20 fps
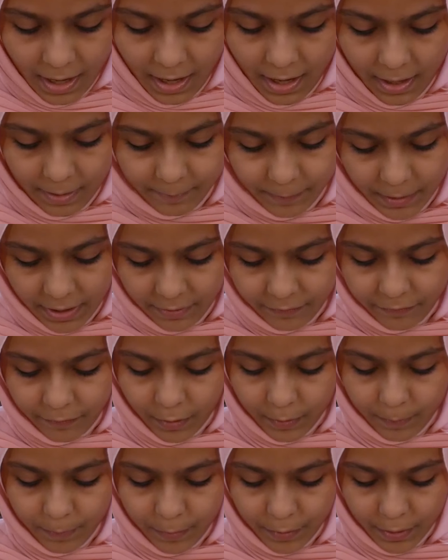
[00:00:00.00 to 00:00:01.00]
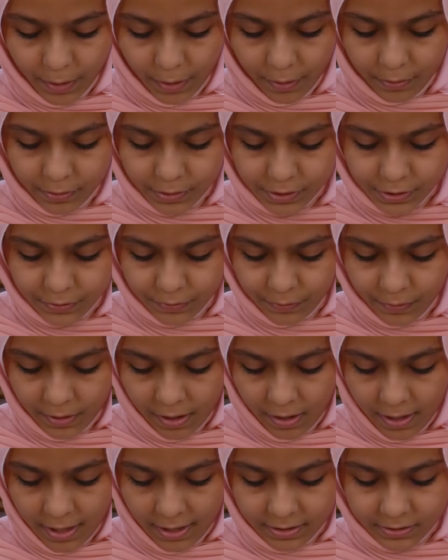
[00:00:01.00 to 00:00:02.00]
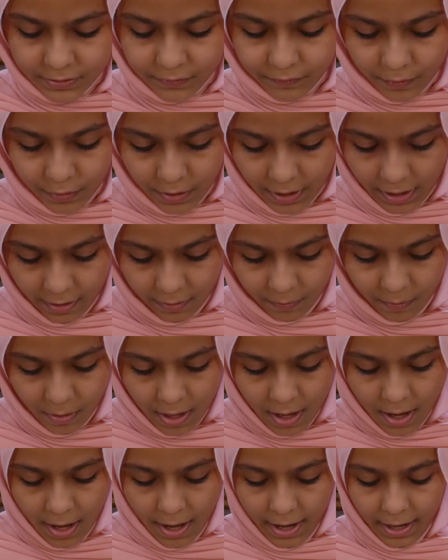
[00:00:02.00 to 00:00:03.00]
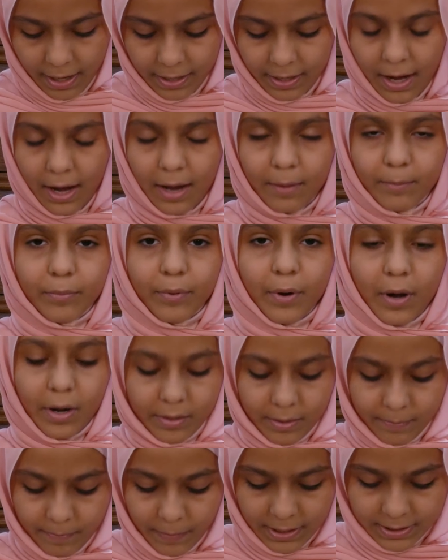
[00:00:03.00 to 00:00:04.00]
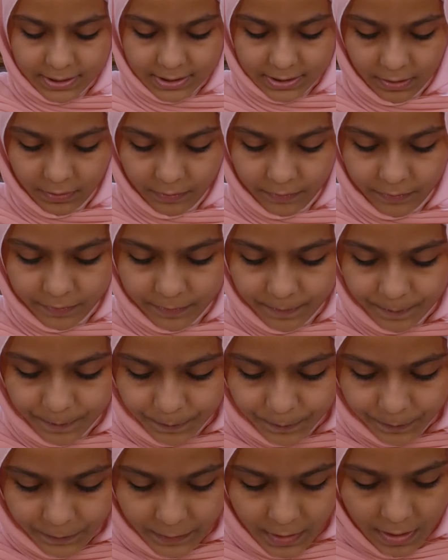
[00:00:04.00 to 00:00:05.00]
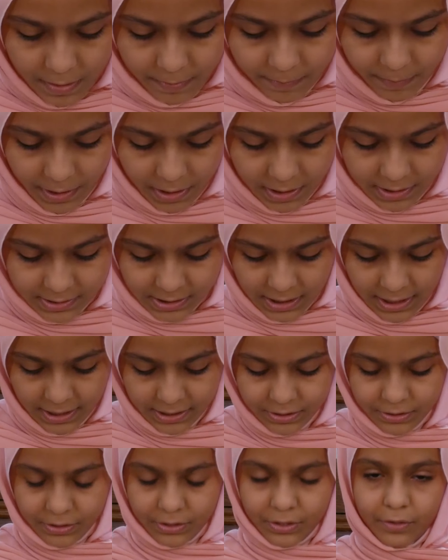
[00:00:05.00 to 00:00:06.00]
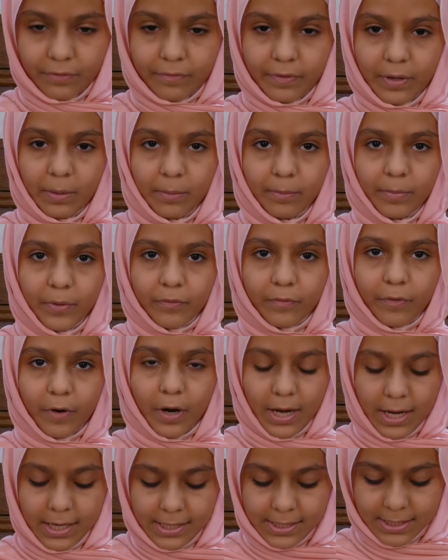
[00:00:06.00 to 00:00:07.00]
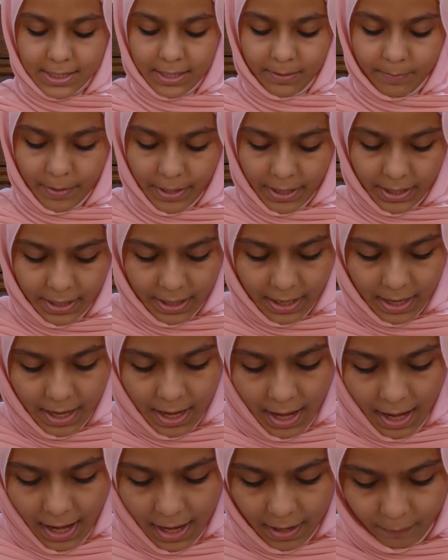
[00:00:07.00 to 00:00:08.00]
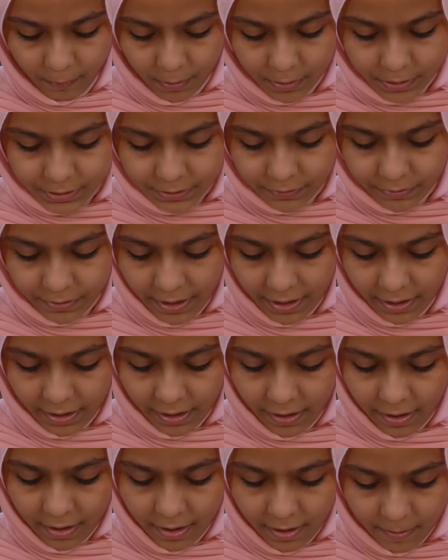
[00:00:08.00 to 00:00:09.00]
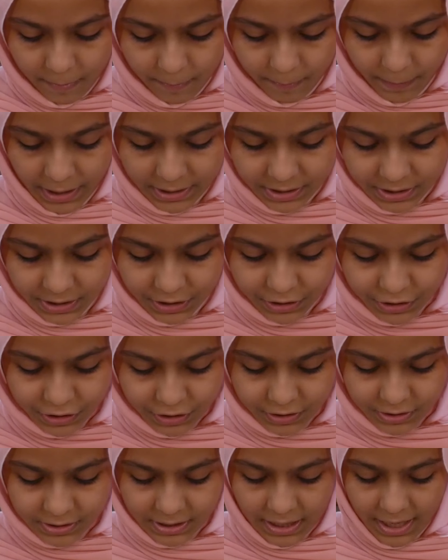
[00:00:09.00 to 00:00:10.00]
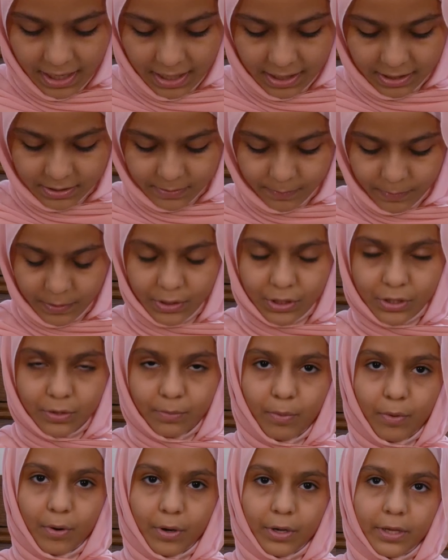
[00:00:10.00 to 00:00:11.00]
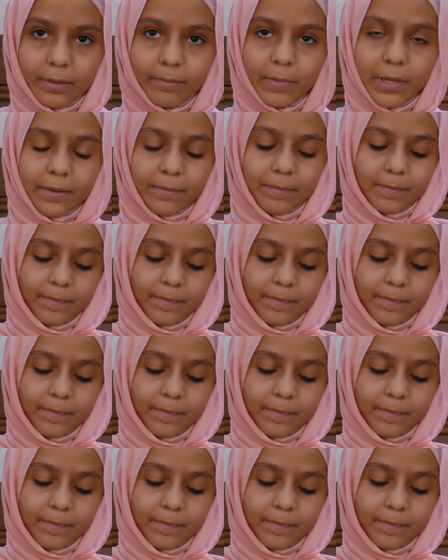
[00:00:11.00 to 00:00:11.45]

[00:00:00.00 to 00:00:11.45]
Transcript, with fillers: I'm a four point oh student as for now, and I'm proud of myself because I deserve it. Before I say bye, I want to thank my teachers that has been supporting me.